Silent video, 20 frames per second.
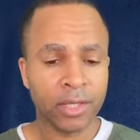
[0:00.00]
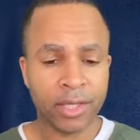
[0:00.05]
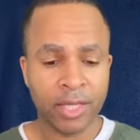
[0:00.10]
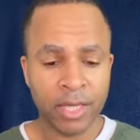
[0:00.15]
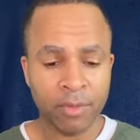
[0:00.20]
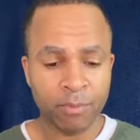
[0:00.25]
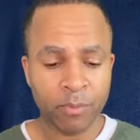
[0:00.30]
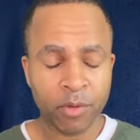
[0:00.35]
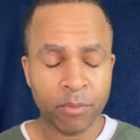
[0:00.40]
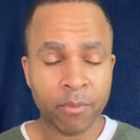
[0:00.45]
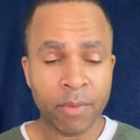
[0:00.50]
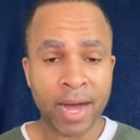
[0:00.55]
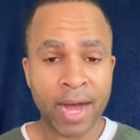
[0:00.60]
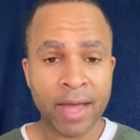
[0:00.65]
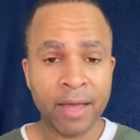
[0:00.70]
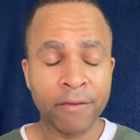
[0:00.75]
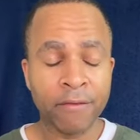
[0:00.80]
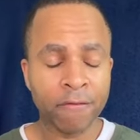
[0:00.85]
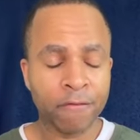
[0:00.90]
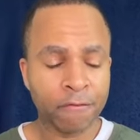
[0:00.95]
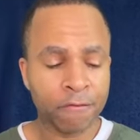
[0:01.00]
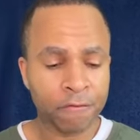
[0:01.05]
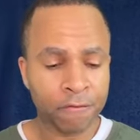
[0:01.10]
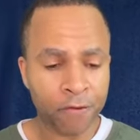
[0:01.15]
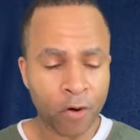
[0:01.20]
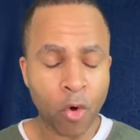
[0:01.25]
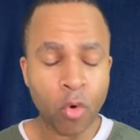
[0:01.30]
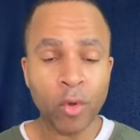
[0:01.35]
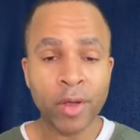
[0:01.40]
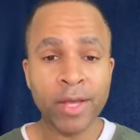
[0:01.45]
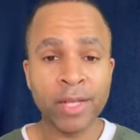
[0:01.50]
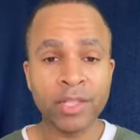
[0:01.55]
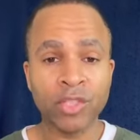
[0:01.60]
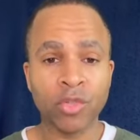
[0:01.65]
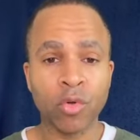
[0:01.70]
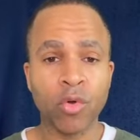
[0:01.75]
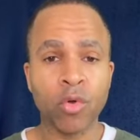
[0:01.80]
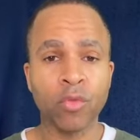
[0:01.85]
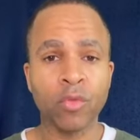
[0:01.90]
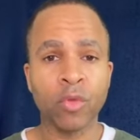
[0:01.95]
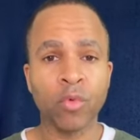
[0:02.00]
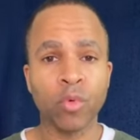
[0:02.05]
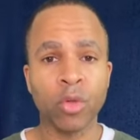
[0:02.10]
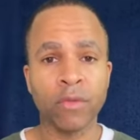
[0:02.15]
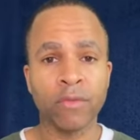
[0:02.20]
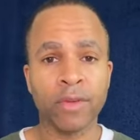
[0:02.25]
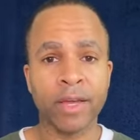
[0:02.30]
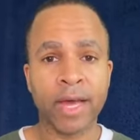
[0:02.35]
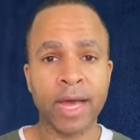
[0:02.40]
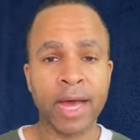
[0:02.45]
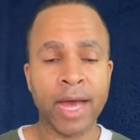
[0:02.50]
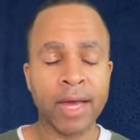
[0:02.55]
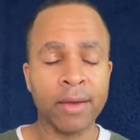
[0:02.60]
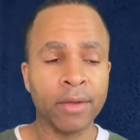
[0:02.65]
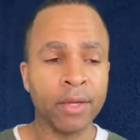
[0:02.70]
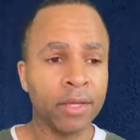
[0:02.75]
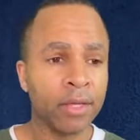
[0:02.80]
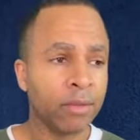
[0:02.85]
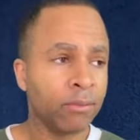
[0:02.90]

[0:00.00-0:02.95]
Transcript: keep your mind focused on the will of God